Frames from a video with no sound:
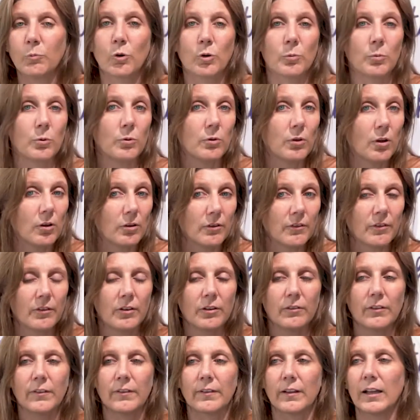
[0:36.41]
portable long
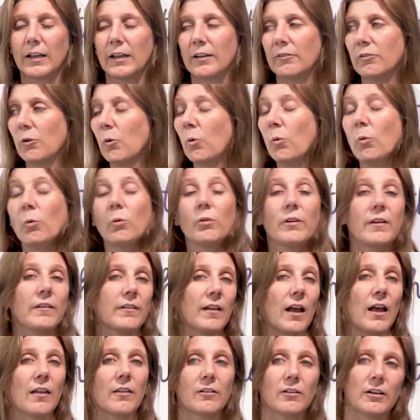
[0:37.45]
service leave, all these
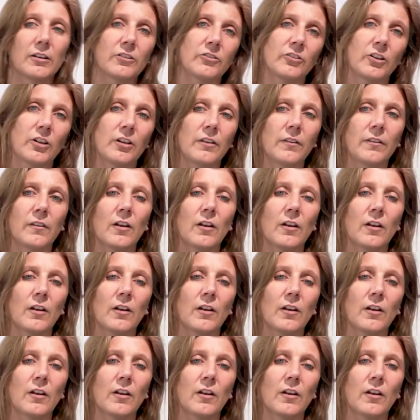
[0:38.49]
other issues.